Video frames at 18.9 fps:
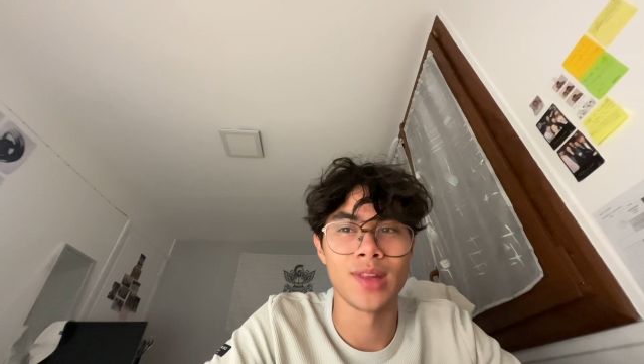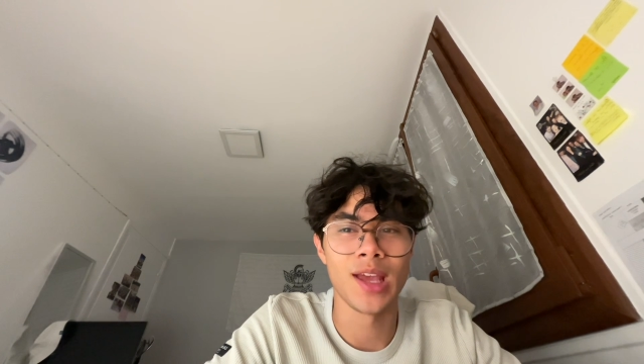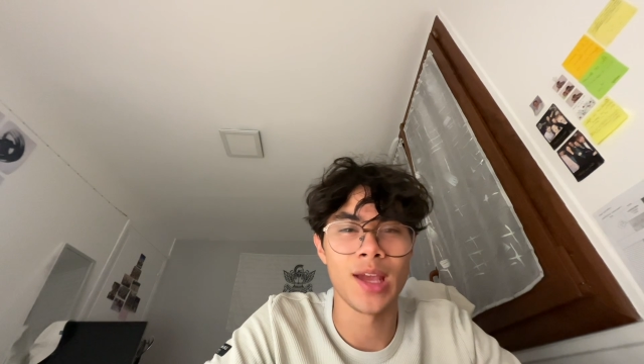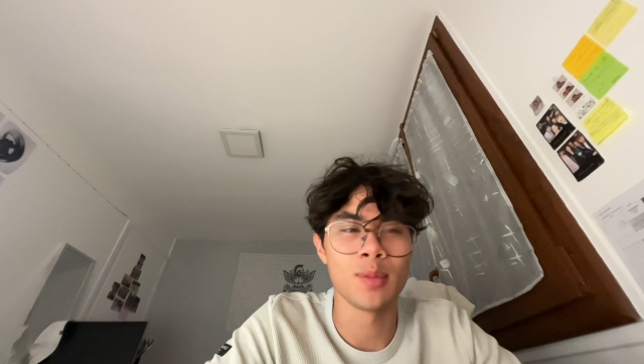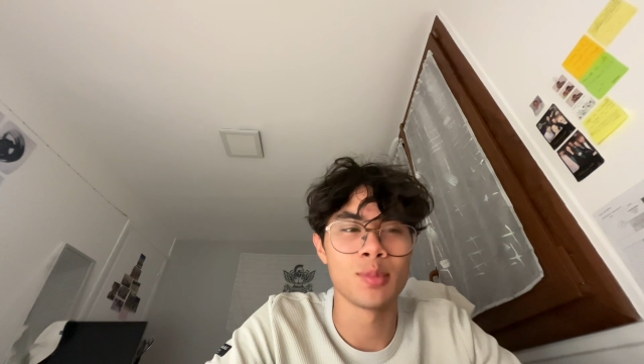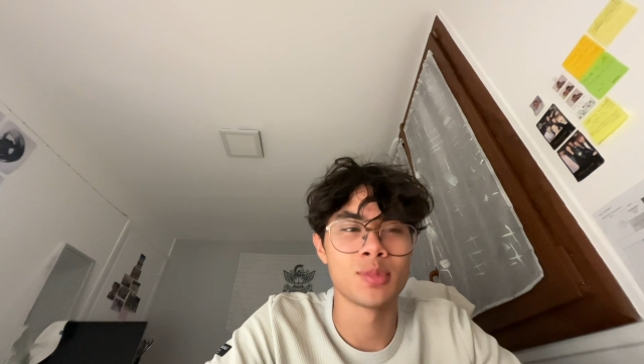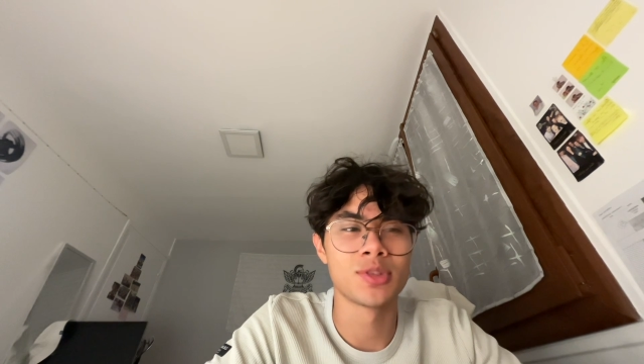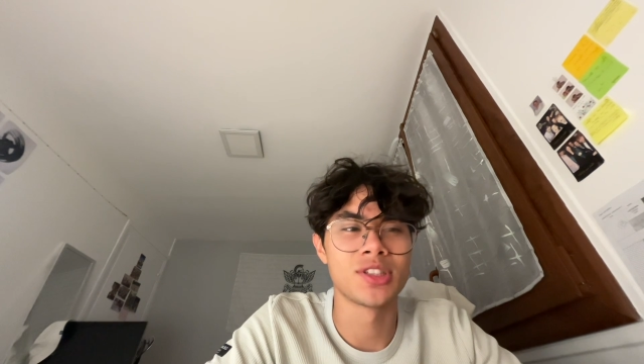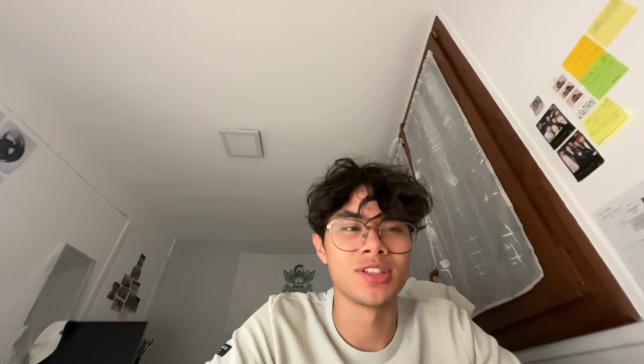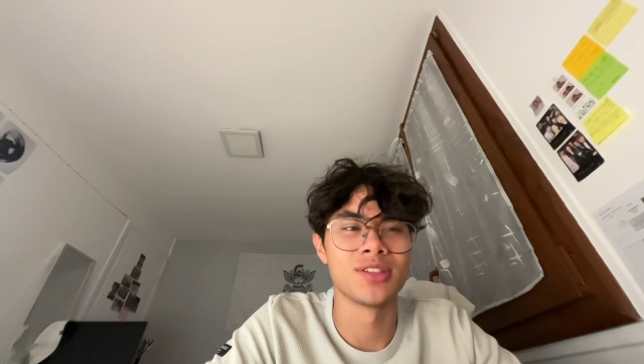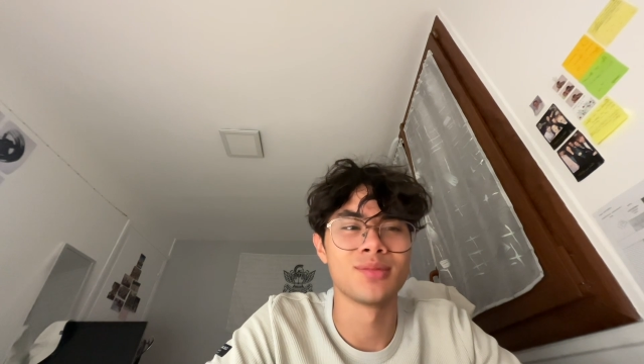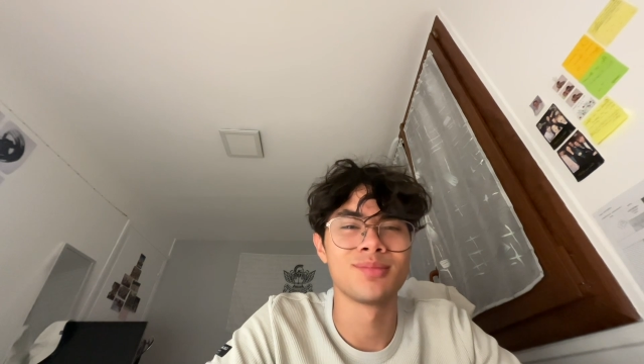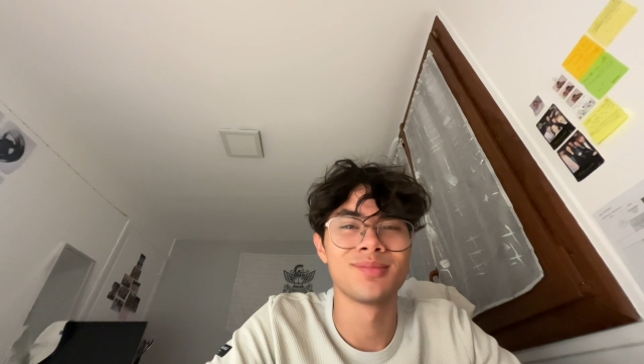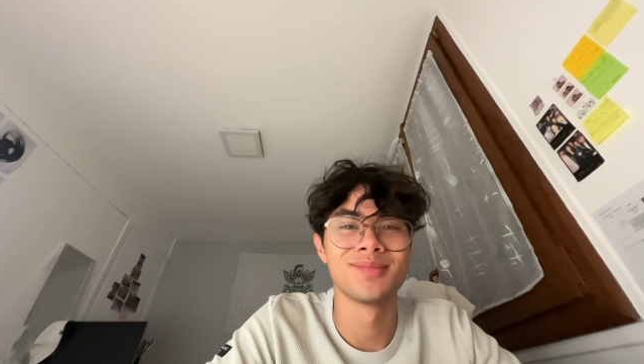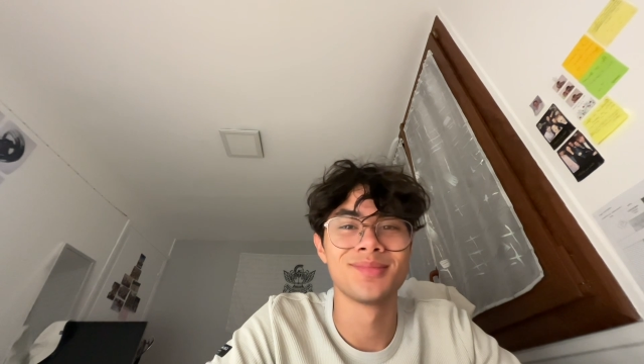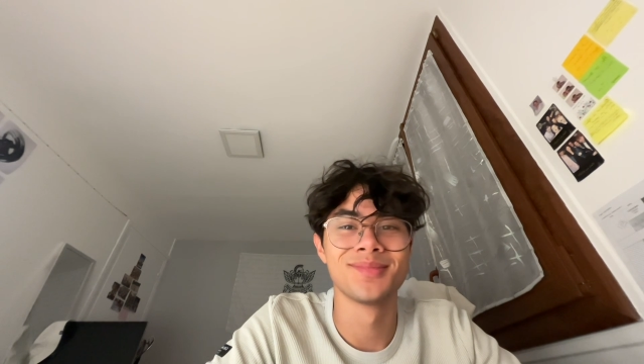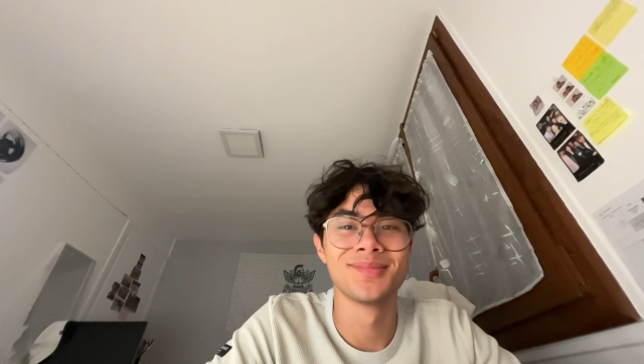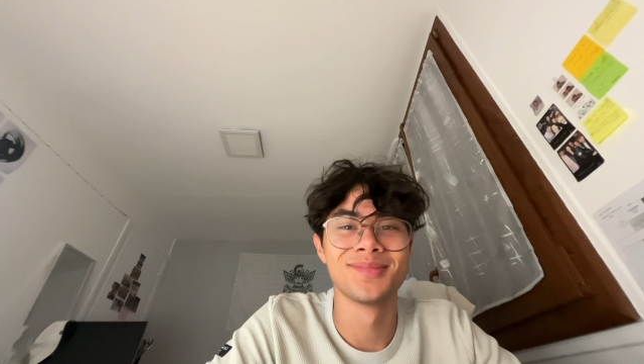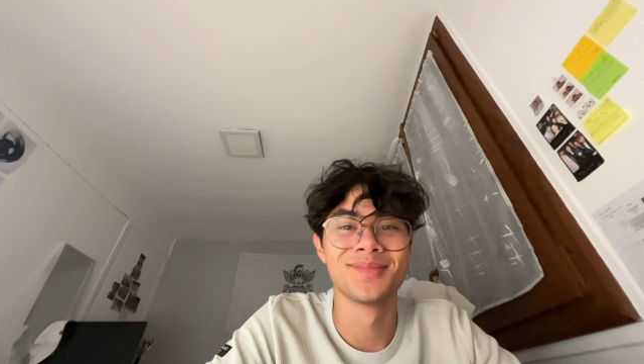empty.
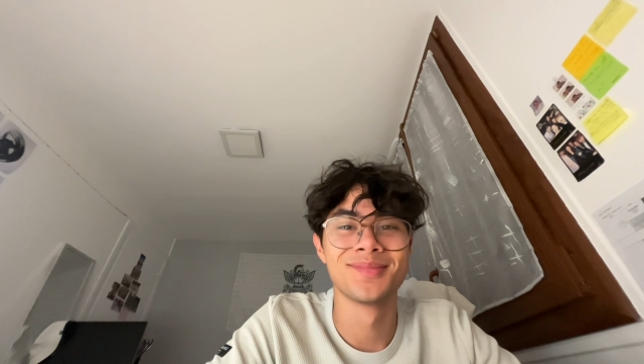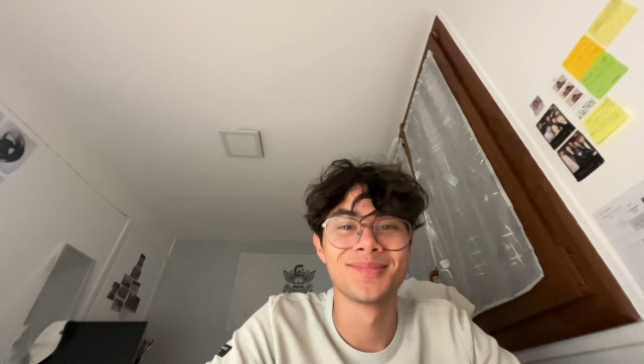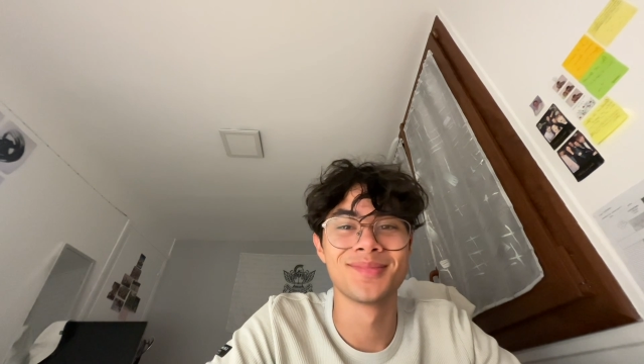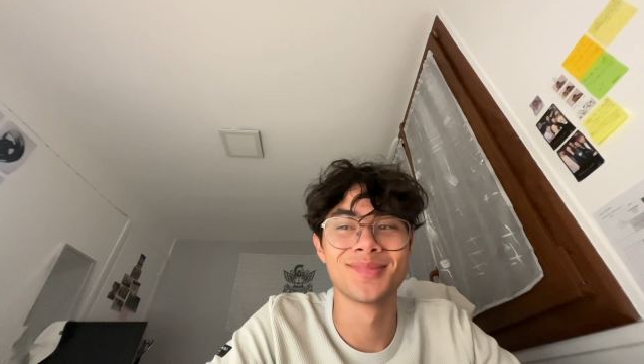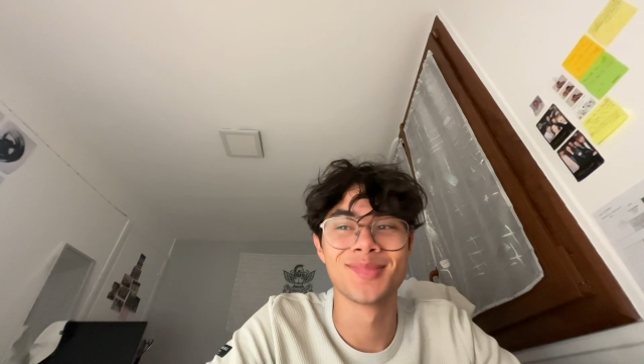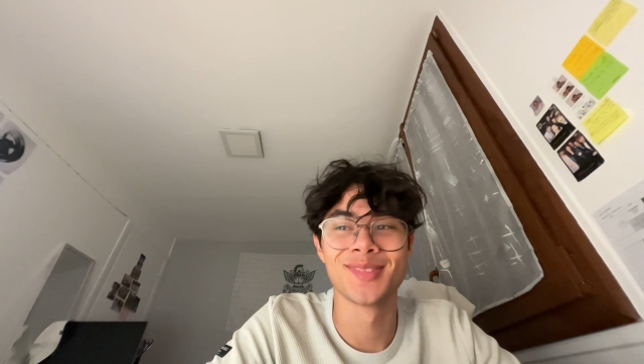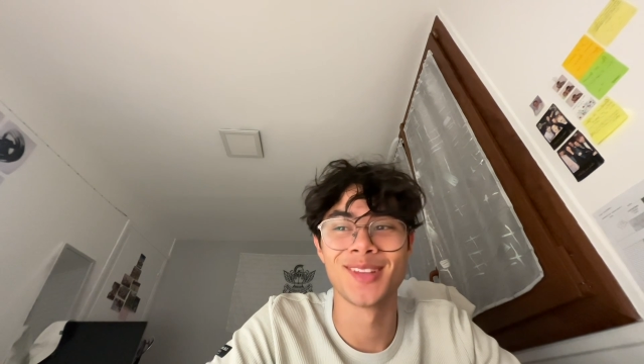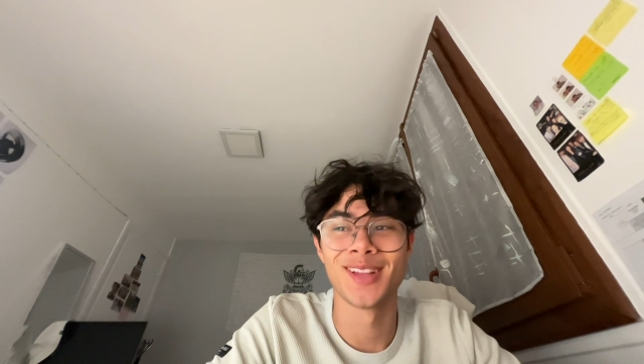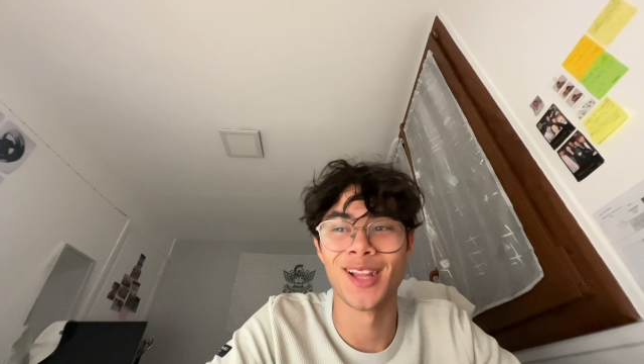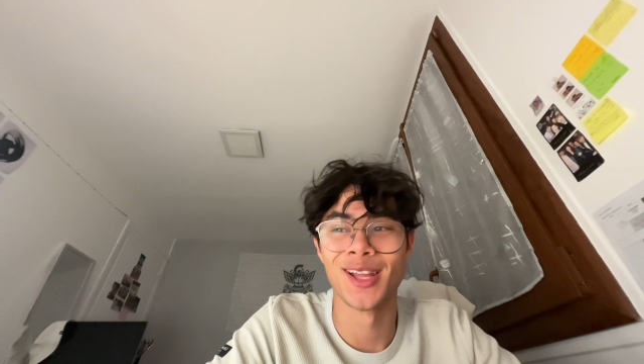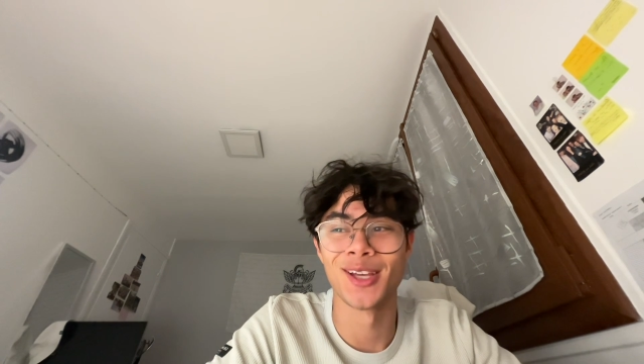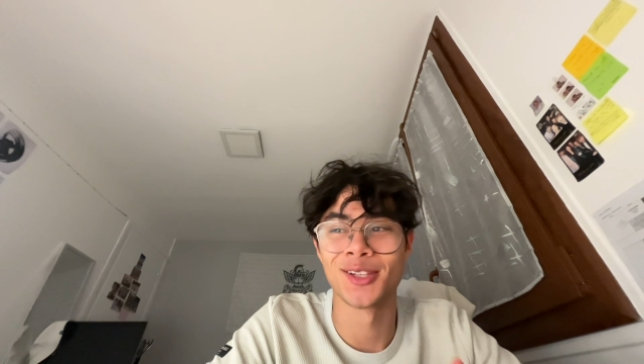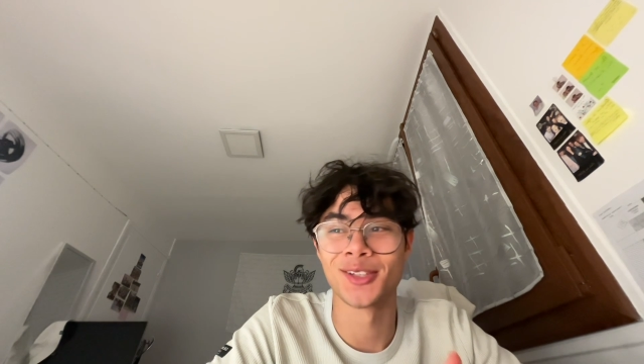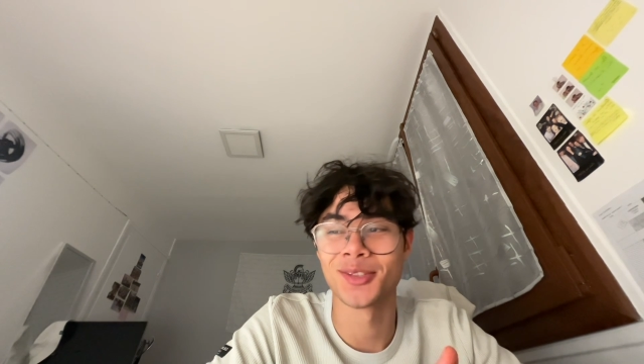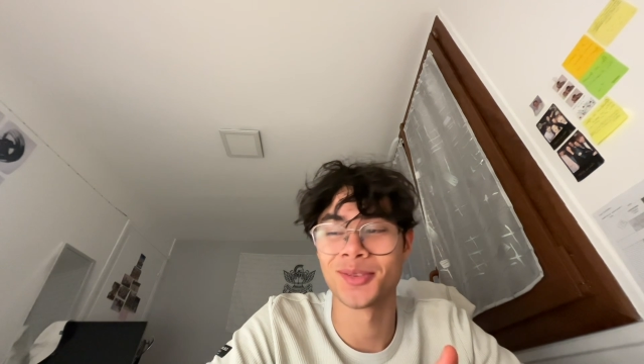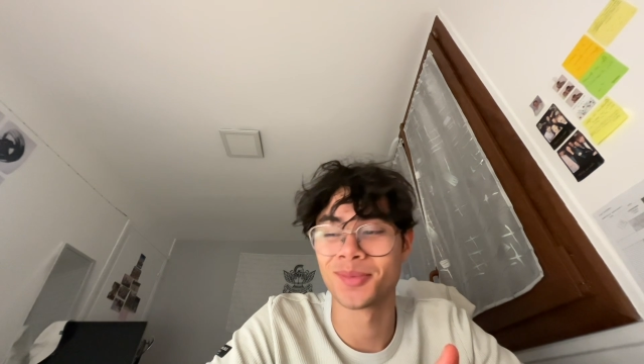Like,